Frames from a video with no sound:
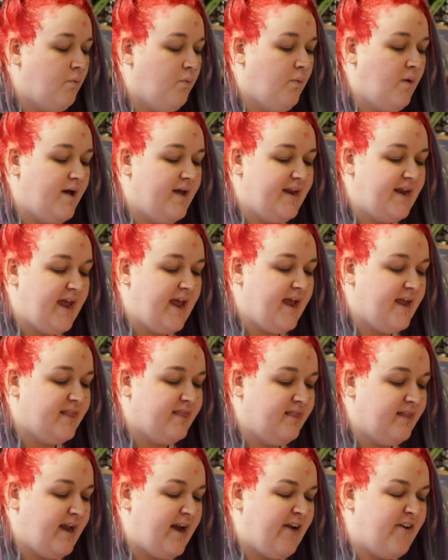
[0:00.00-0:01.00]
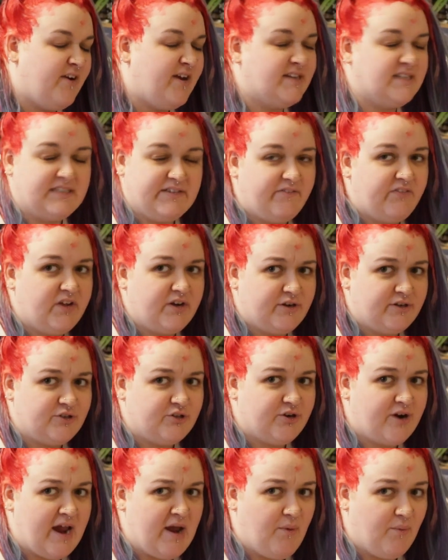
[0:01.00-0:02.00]
what areas of
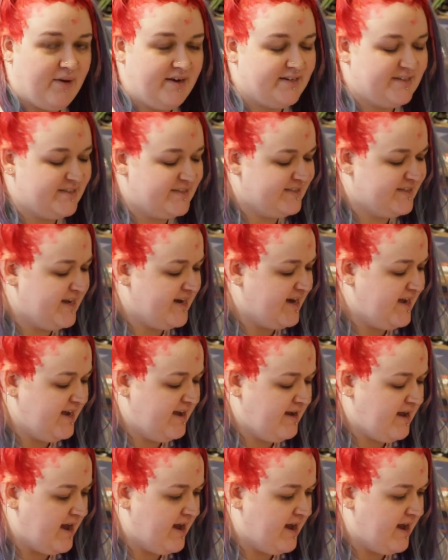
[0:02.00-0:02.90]
literature I want to study.